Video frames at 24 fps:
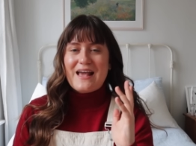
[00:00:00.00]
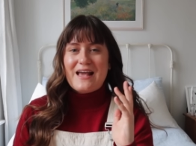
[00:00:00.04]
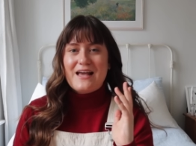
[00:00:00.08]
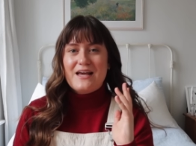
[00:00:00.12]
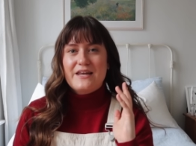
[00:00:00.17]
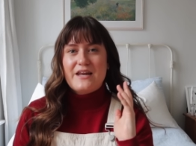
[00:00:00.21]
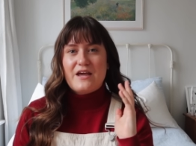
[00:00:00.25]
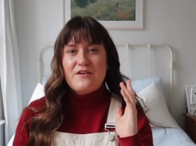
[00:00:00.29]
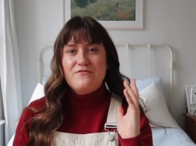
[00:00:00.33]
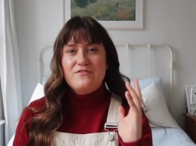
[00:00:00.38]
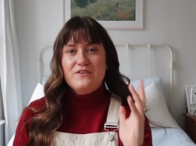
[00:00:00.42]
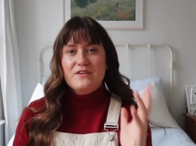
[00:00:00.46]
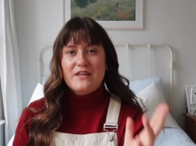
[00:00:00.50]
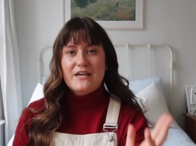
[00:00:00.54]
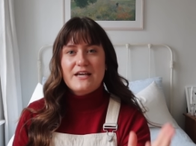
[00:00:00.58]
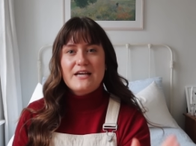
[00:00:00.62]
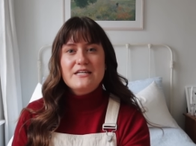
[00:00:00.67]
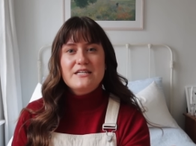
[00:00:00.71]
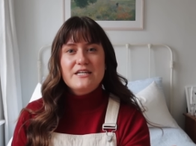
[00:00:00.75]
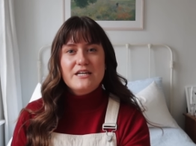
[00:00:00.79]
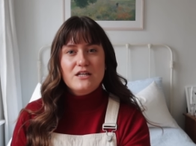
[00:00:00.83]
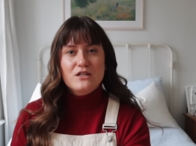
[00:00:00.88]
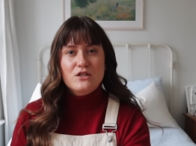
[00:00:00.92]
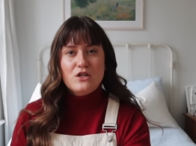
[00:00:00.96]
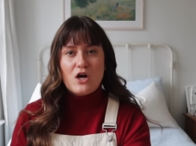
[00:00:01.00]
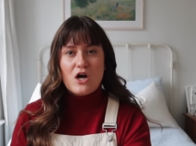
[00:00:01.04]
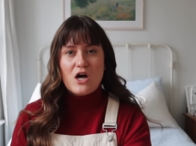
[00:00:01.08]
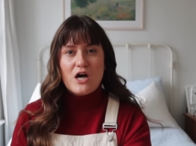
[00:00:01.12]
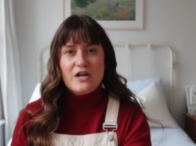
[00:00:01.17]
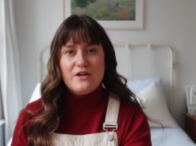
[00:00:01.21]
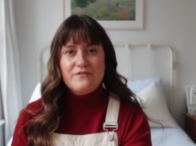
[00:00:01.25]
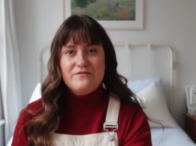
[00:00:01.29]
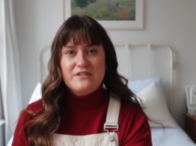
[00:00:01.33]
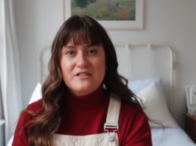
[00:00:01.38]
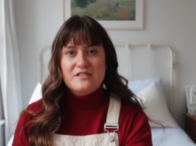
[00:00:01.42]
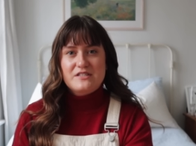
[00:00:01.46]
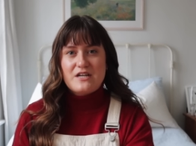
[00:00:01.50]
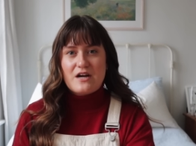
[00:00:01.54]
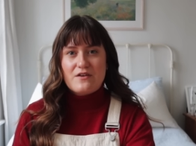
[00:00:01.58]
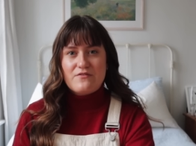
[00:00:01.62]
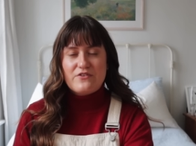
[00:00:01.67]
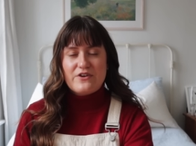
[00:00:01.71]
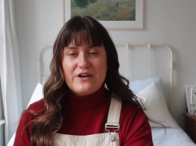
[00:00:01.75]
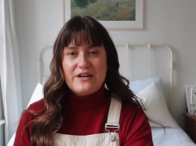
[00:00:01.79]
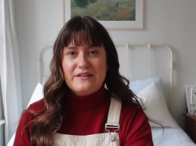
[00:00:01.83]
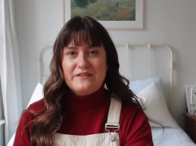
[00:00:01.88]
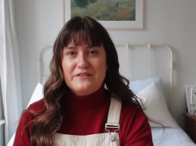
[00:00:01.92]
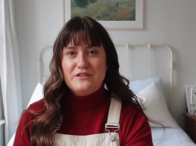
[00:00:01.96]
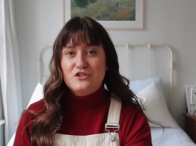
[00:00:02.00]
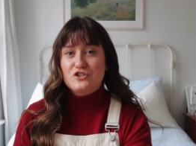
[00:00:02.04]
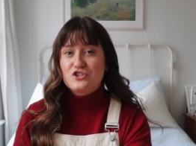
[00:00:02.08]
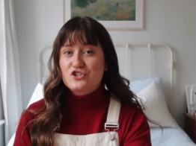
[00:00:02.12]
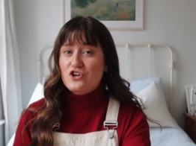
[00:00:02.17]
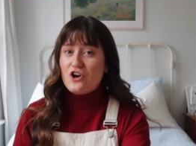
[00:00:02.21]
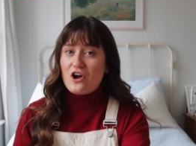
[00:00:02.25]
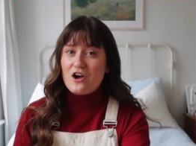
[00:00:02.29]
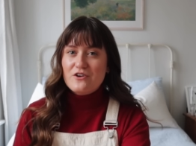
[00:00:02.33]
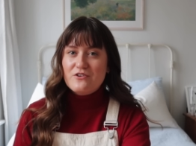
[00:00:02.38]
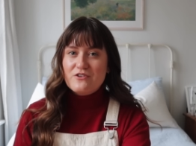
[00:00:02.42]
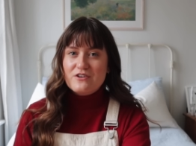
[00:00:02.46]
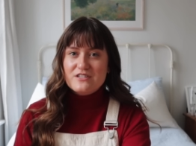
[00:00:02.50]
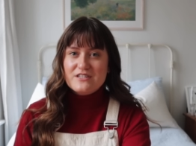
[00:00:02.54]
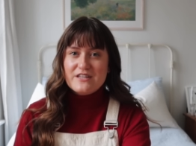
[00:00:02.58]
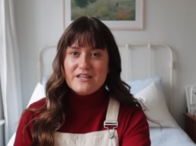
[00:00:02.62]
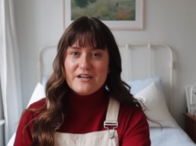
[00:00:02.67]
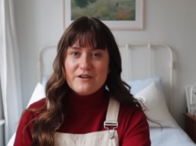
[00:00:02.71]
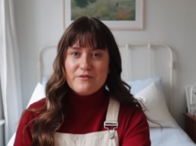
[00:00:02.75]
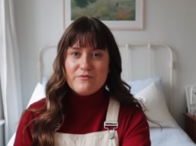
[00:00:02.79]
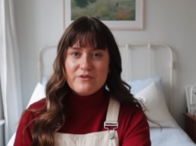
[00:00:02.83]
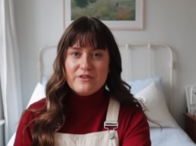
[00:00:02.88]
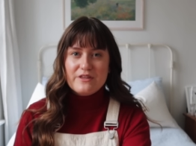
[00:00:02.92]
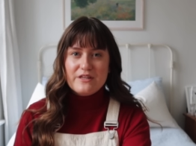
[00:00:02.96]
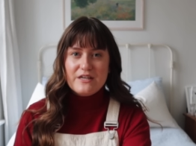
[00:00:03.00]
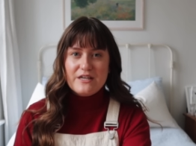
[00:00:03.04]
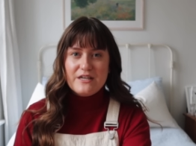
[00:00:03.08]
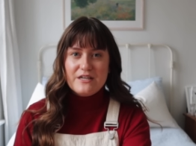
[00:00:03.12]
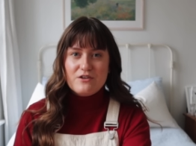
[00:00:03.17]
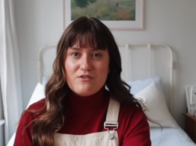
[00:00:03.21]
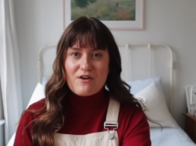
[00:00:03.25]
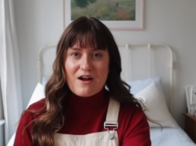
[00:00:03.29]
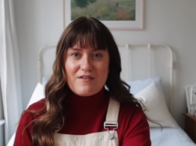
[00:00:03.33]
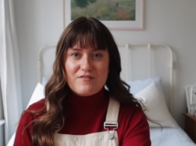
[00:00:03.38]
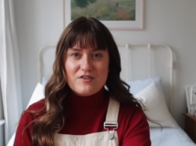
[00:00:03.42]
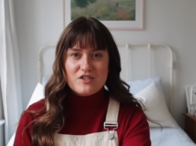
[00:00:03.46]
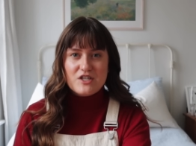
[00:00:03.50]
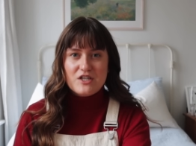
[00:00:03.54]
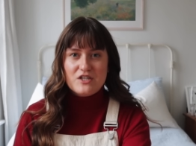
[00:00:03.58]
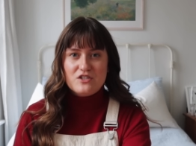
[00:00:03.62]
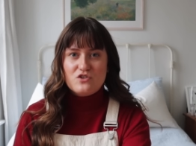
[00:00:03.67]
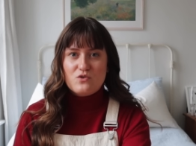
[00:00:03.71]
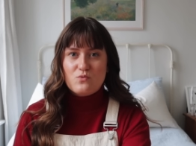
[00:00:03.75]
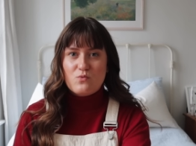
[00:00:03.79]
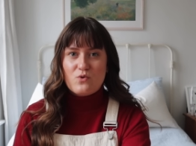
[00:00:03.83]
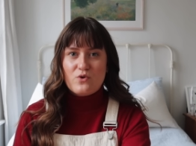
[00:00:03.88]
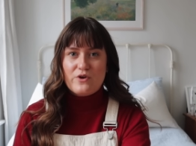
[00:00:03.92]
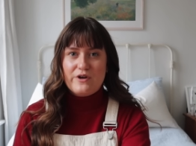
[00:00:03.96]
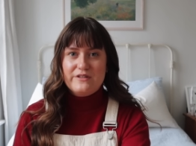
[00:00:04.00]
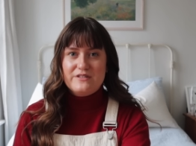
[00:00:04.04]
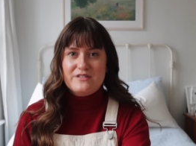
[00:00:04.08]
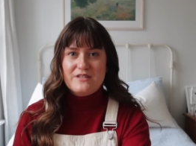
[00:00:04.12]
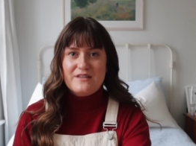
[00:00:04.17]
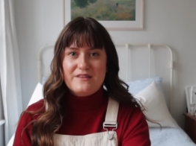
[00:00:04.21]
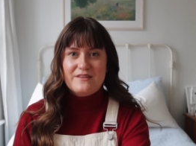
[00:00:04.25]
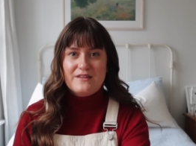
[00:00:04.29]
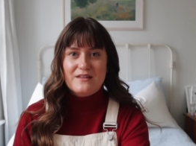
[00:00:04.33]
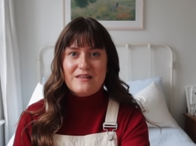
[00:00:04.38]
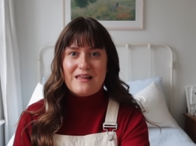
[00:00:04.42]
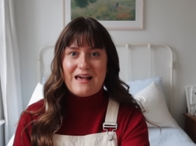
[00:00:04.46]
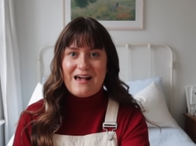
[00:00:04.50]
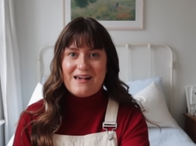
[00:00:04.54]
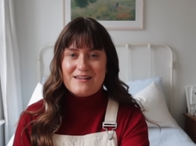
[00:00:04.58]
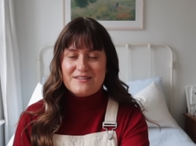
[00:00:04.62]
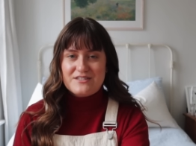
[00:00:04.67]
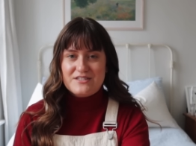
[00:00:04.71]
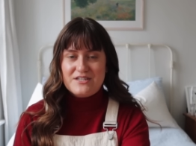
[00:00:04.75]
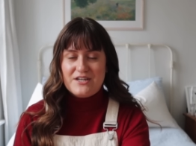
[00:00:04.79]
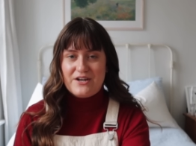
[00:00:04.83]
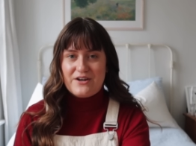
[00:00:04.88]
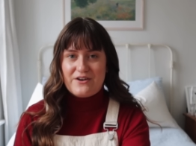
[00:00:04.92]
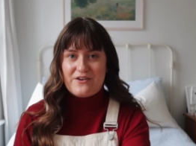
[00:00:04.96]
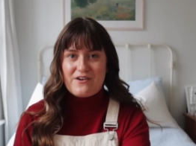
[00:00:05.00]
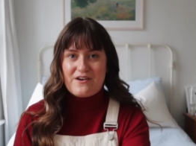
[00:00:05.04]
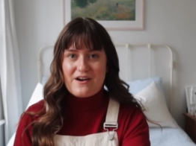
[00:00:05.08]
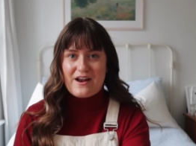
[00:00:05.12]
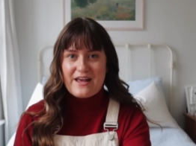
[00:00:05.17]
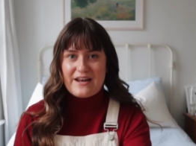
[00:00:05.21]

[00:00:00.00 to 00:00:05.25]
and I feel like I did a lot of discovering the genres that I really gravitate towards in the last year,